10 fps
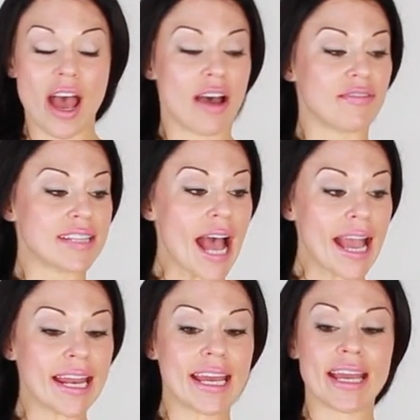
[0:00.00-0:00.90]
of
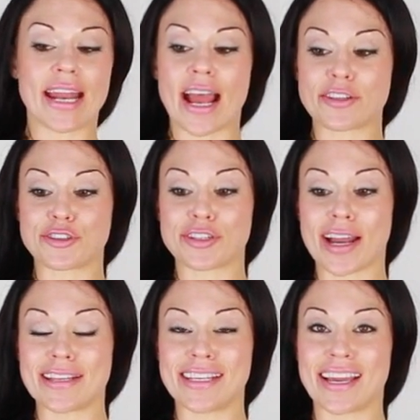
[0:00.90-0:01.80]
dieting and
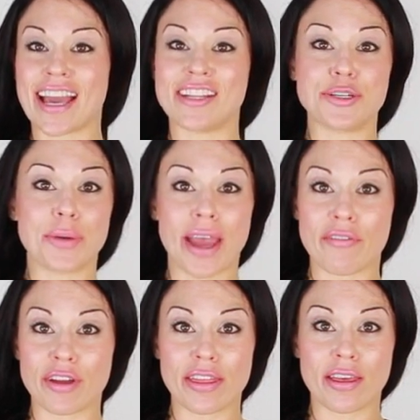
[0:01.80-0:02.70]
exercising and doing
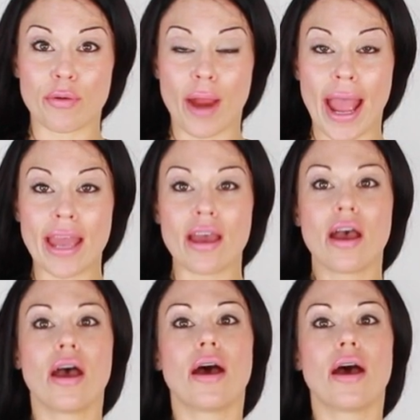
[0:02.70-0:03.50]
everything right,